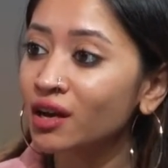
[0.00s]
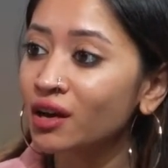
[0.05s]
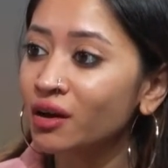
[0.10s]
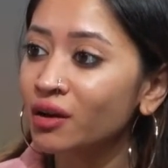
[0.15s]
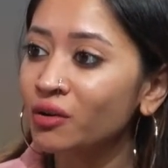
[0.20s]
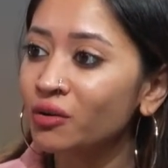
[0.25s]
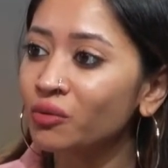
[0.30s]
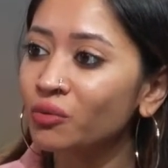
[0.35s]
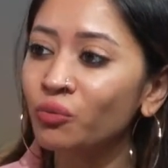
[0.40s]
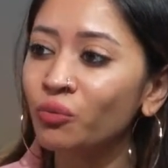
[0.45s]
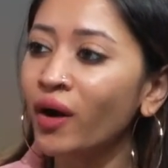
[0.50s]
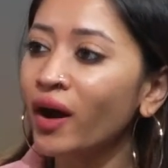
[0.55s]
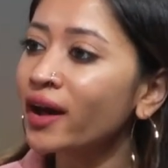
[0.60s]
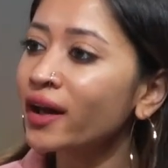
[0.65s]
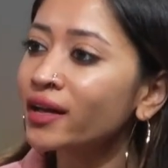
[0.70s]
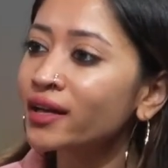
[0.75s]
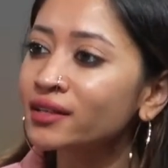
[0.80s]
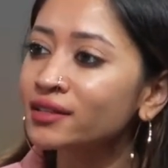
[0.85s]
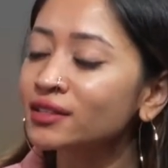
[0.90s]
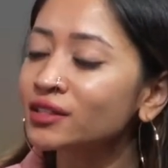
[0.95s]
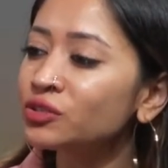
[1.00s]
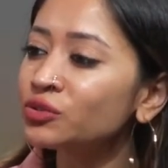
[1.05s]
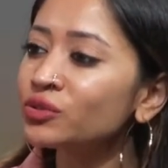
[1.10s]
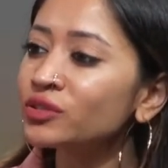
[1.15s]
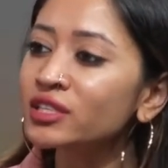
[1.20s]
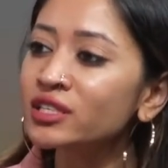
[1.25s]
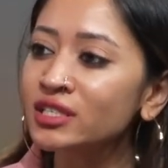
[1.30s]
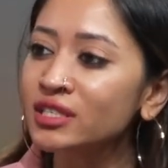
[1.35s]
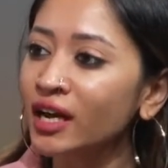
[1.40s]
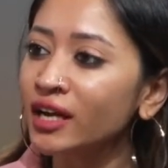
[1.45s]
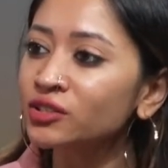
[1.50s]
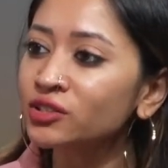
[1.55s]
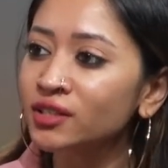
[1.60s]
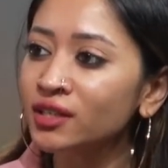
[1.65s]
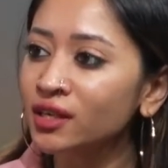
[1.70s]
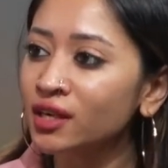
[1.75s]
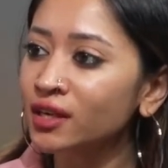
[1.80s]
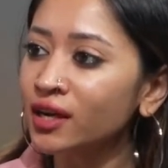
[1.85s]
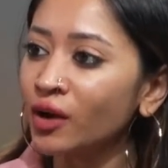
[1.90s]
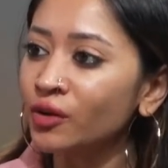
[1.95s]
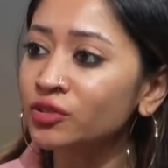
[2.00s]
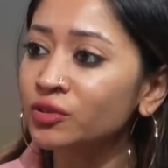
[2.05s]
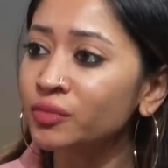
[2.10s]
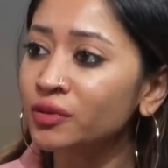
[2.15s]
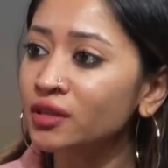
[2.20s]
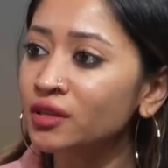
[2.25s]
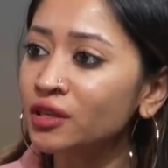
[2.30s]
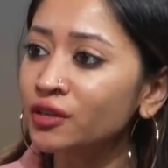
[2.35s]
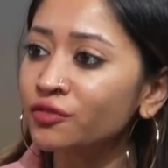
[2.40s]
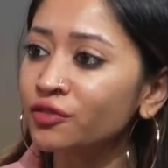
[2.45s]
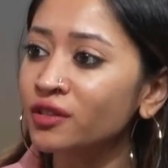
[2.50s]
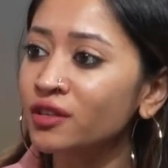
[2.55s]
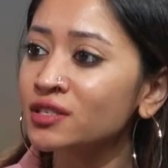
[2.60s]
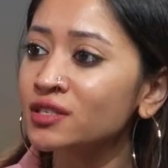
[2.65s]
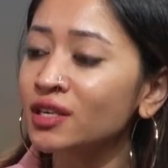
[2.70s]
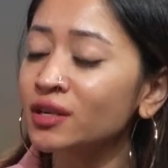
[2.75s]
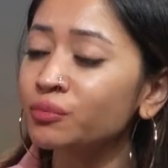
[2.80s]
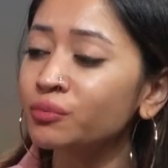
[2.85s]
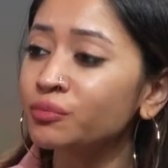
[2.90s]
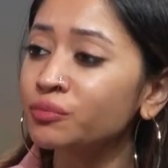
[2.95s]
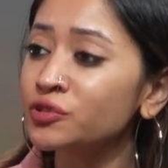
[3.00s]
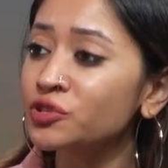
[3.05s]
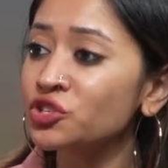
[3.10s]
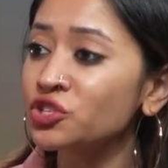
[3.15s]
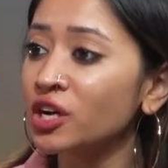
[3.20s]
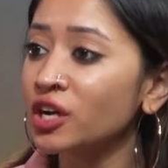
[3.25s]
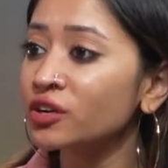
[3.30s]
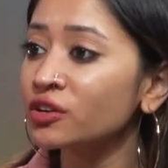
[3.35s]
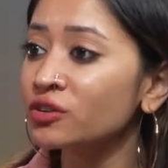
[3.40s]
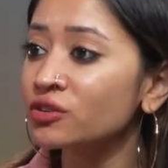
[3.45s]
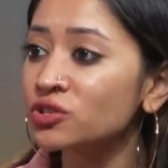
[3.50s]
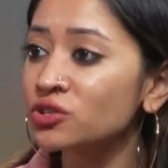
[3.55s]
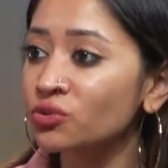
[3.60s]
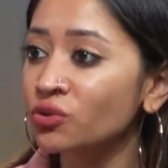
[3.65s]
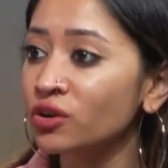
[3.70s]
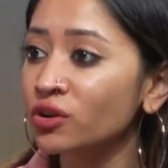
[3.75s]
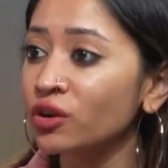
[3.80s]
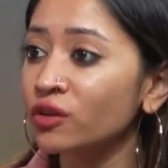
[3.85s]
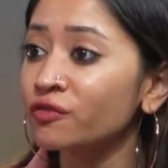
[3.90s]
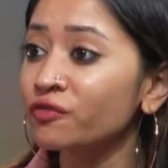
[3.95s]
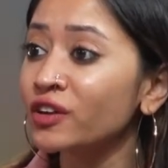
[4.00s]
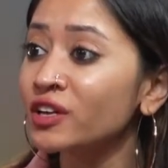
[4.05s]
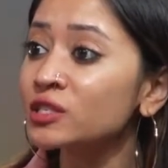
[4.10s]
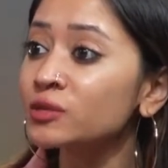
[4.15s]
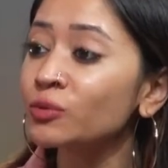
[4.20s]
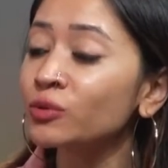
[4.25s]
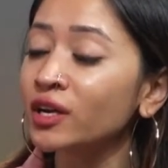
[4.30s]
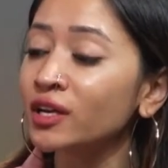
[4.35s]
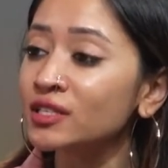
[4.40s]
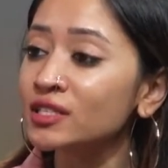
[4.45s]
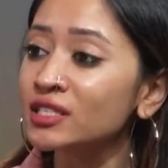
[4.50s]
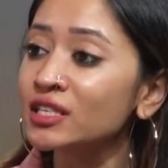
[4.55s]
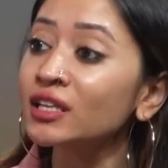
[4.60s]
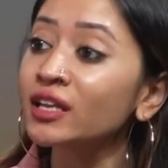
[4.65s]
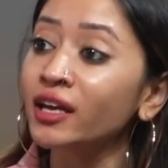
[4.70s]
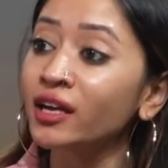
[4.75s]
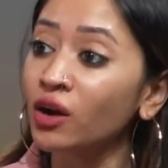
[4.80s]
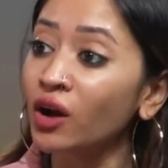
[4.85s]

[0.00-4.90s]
Why did you decide to take accountability for this and share your story on Facebook and say, like,